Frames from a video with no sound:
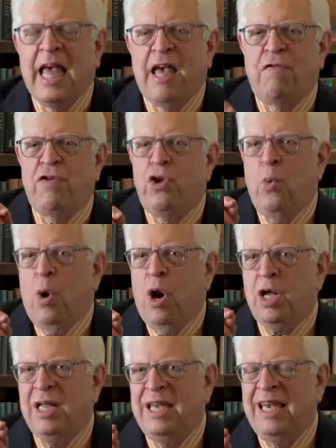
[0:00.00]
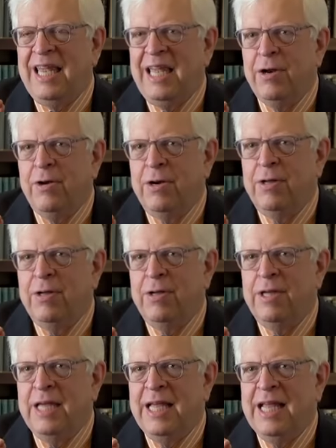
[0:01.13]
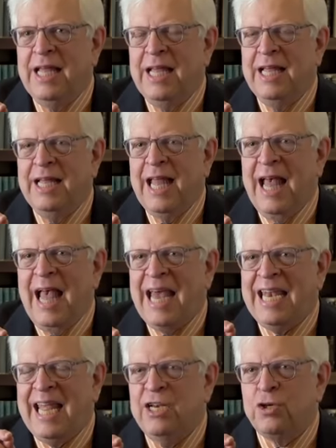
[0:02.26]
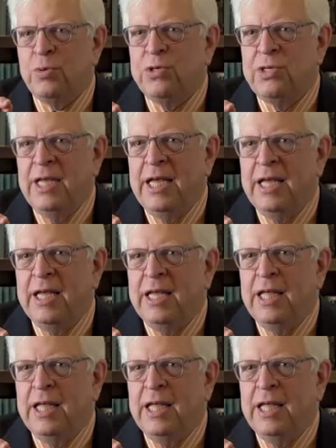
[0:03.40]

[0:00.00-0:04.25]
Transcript: if you are clear and interesting,